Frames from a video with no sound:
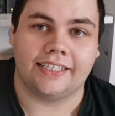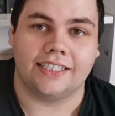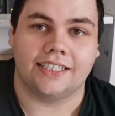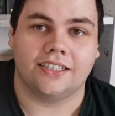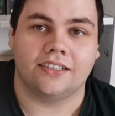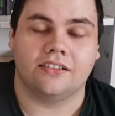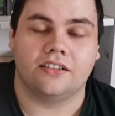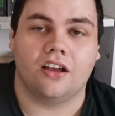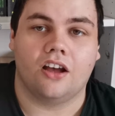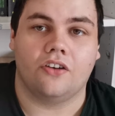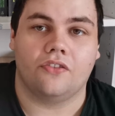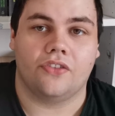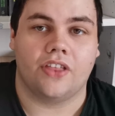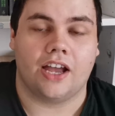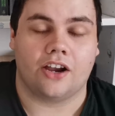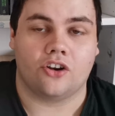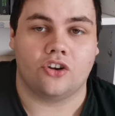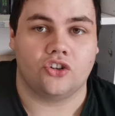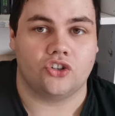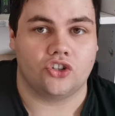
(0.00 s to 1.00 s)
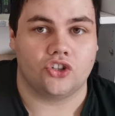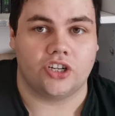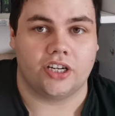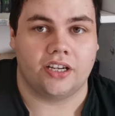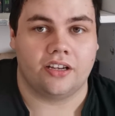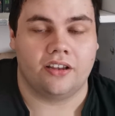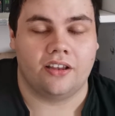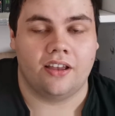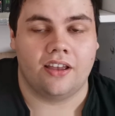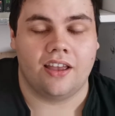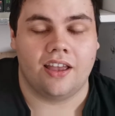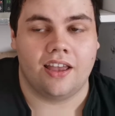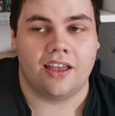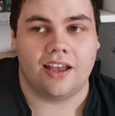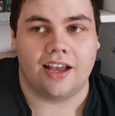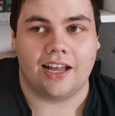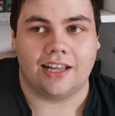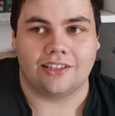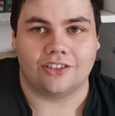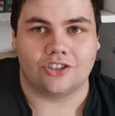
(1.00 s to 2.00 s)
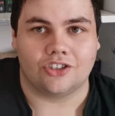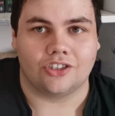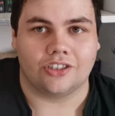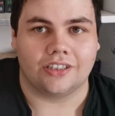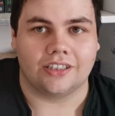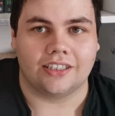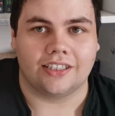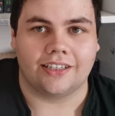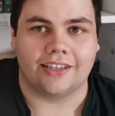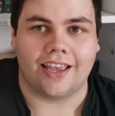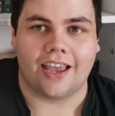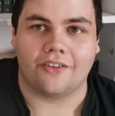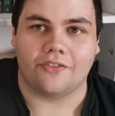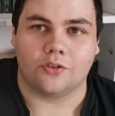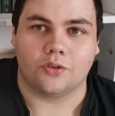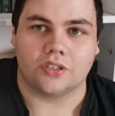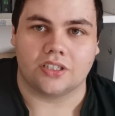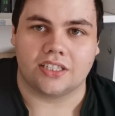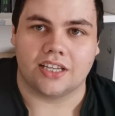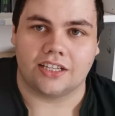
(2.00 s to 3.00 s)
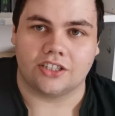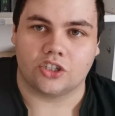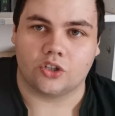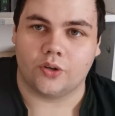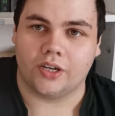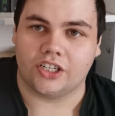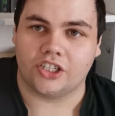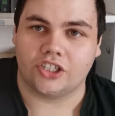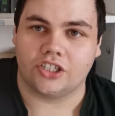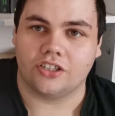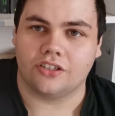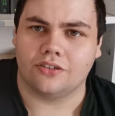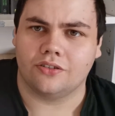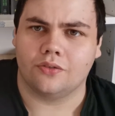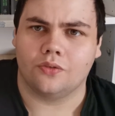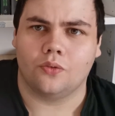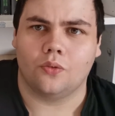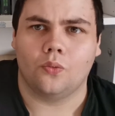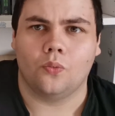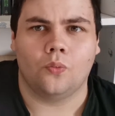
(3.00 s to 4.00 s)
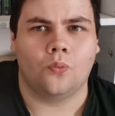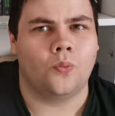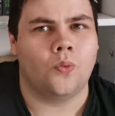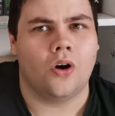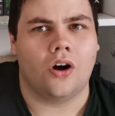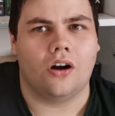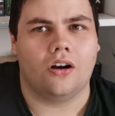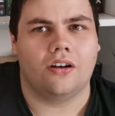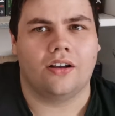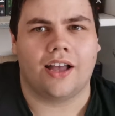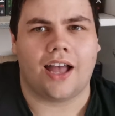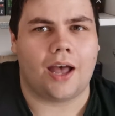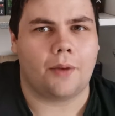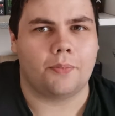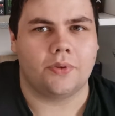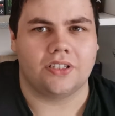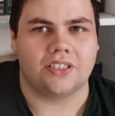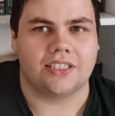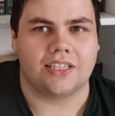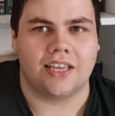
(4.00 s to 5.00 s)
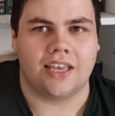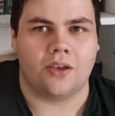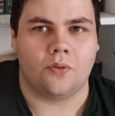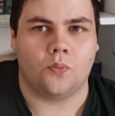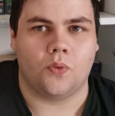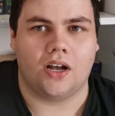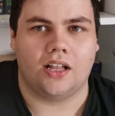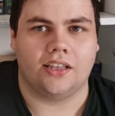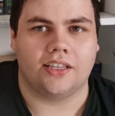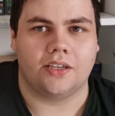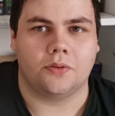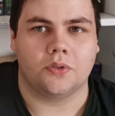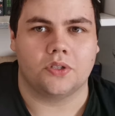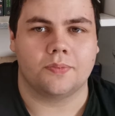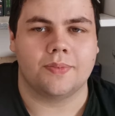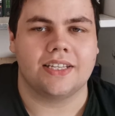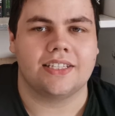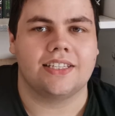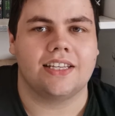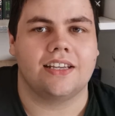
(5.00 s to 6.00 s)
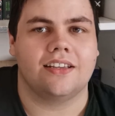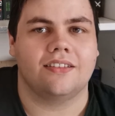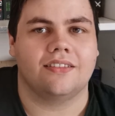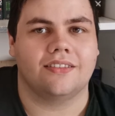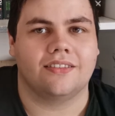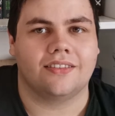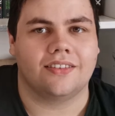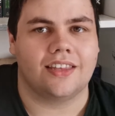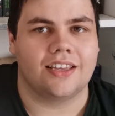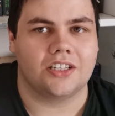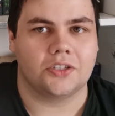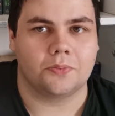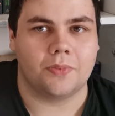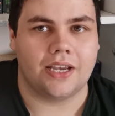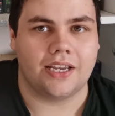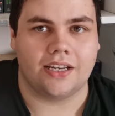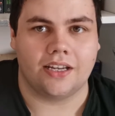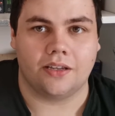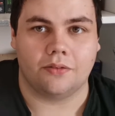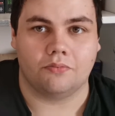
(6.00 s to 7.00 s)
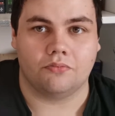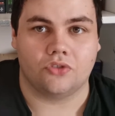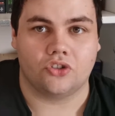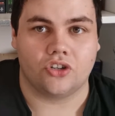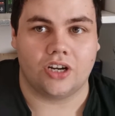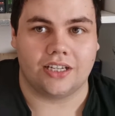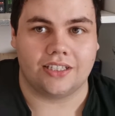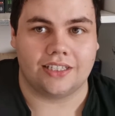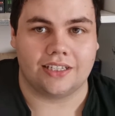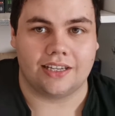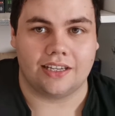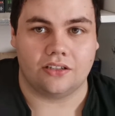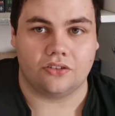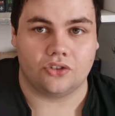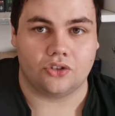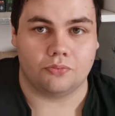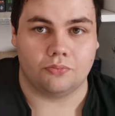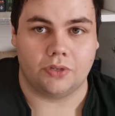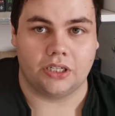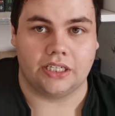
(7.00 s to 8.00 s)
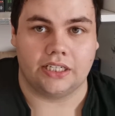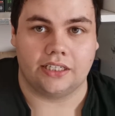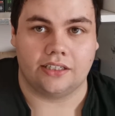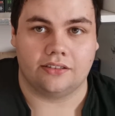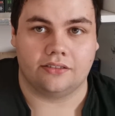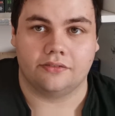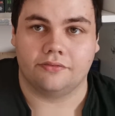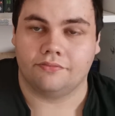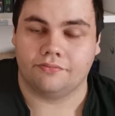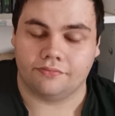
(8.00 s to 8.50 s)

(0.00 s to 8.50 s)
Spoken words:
leader of that country. And suddenly everyone's starting to question what happened to him while he was missing that has made him try to kill somebody.